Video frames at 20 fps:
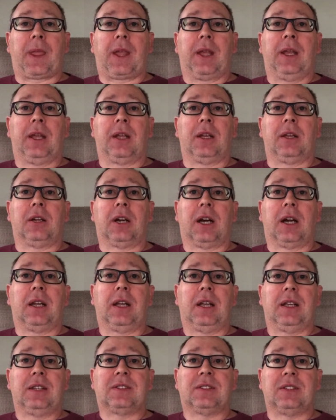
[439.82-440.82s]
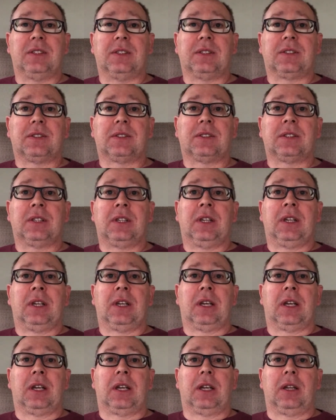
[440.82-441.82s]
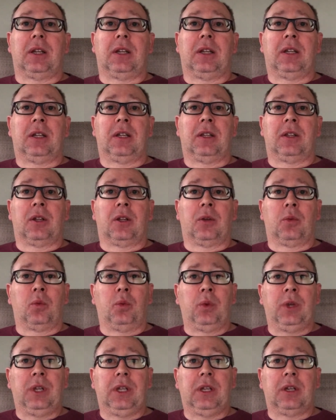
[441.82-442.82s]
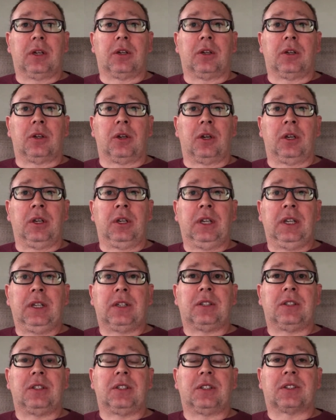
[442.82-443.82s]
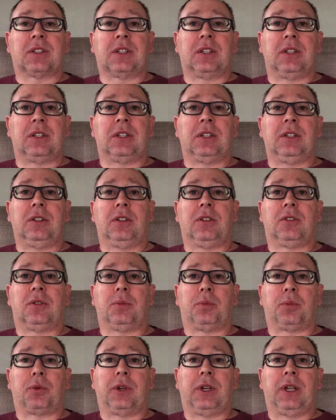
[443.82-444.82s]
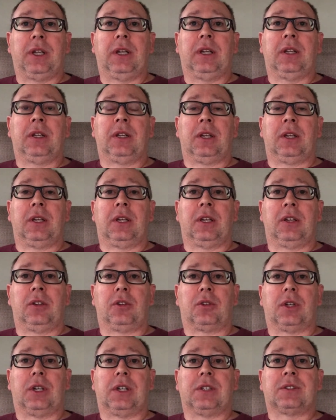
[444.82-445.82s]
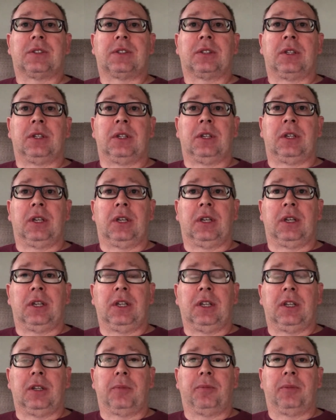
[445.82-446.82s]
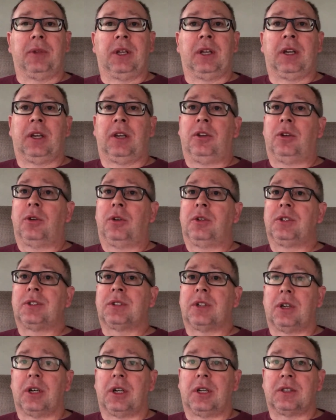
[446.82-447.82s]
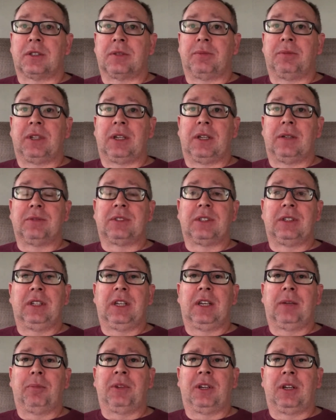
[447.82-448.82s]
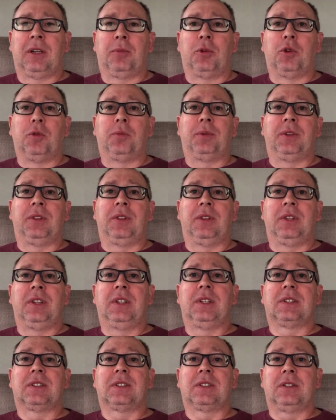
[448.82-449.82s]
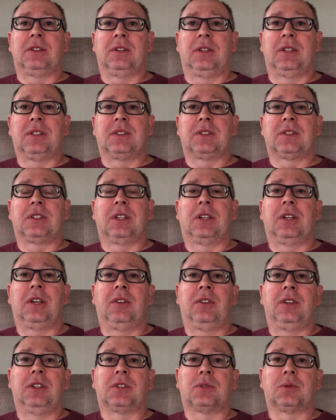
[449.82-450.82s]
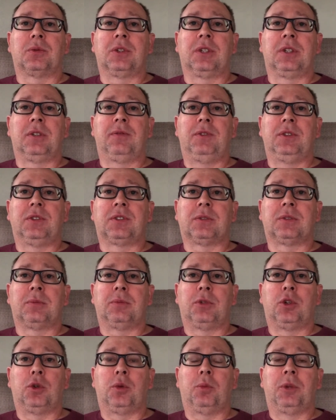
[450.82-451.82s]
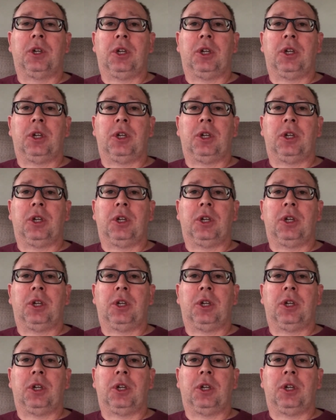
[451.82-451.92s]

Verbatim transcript: And God has this. Uh, we are, need to just continue to pray and trust in Him. And I know it's hard sometimes in that, but I'm hoping this and this sharing this will give you some hope,